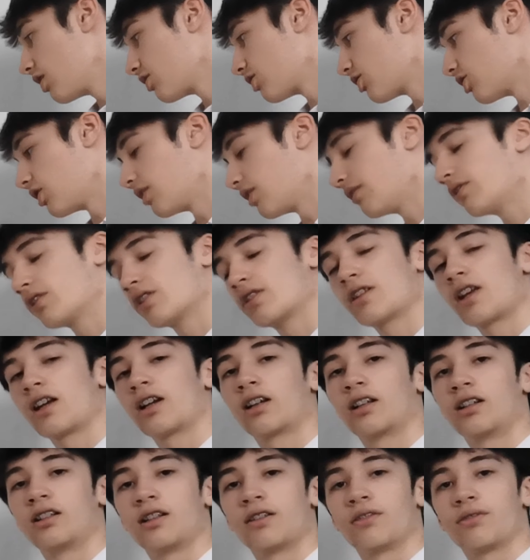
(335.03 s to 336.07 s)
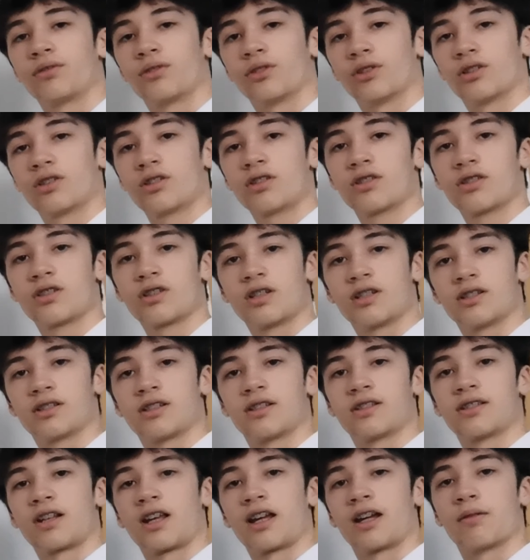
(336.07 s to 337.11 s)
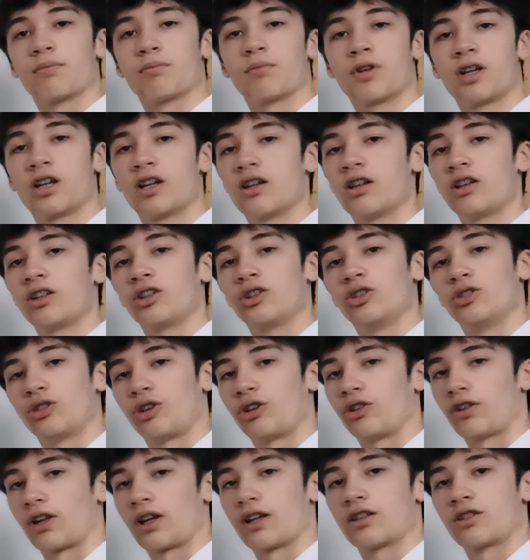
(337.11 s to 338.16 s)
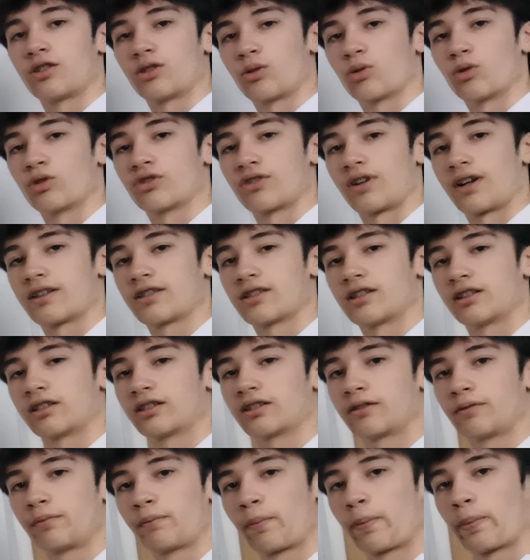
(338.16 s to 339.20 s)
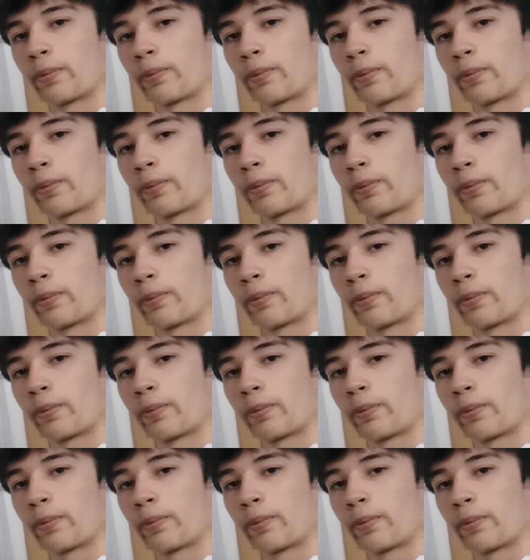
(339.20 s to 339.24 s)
So if the second difference is the same, you know that it's a quadratic.